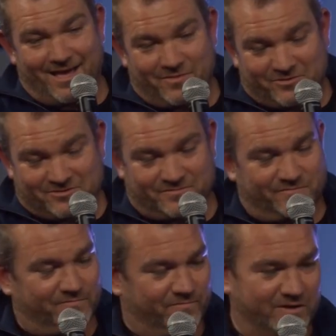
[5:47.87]
There's
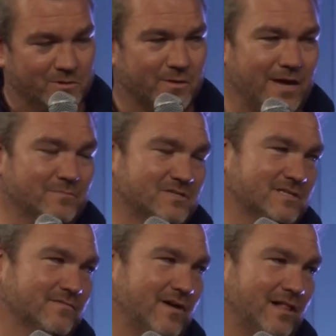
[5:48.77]
video games in
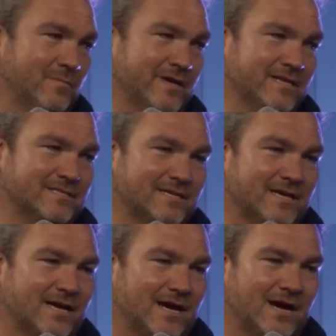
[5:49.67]
development.
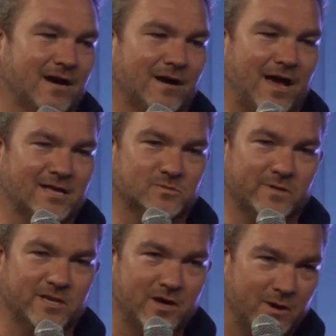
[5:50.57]
As
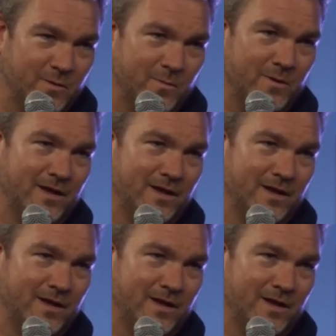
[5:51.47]
we know,